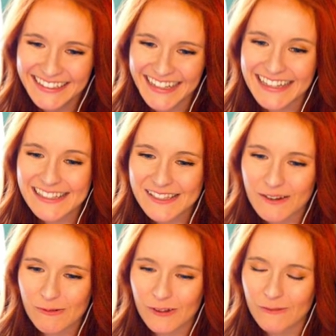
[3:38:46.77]
and
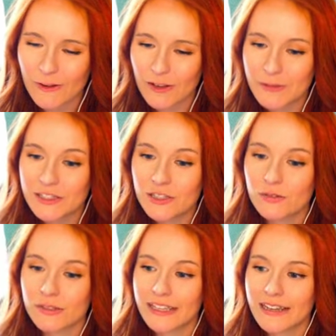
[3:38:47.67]
Snow Wolf, welcome
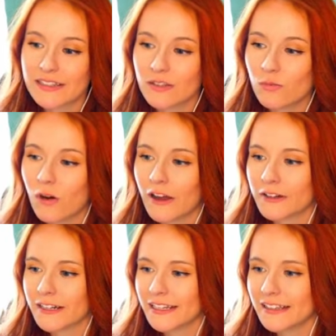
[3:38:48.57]
into, yes, the
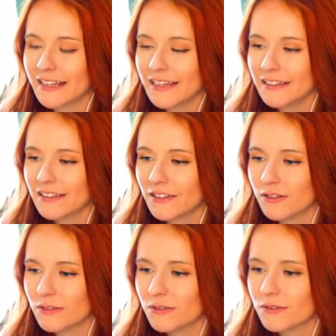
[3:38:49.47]
watering. Thank
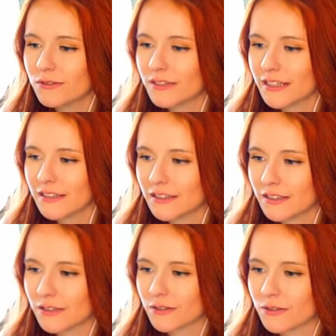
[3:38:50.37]
you. Thank
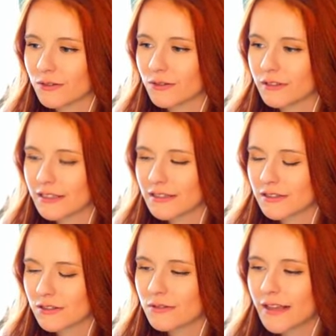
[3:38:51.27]
you. Let's
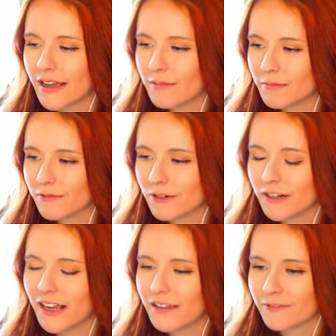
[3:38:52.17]
do that before
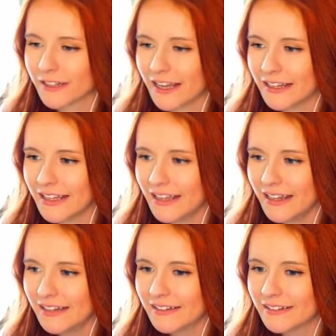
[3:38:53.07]
I forget
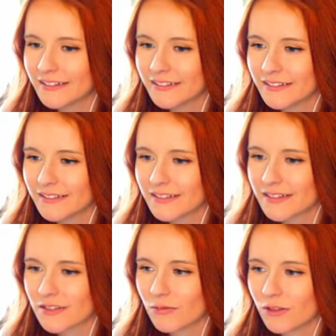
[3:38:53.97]
again.
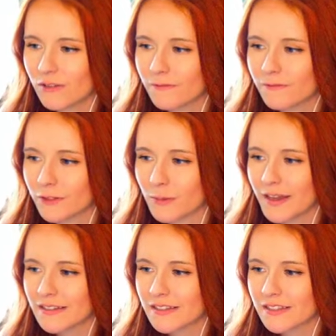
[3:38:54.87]
Snow Wolf, you're the
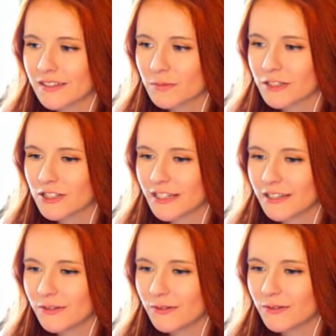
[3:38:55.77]
best. Appreciate
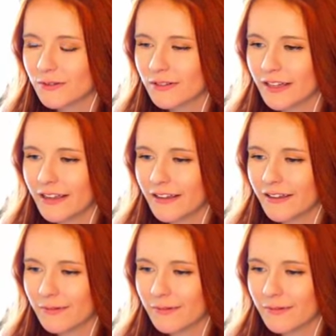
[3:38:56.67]
you. Uh,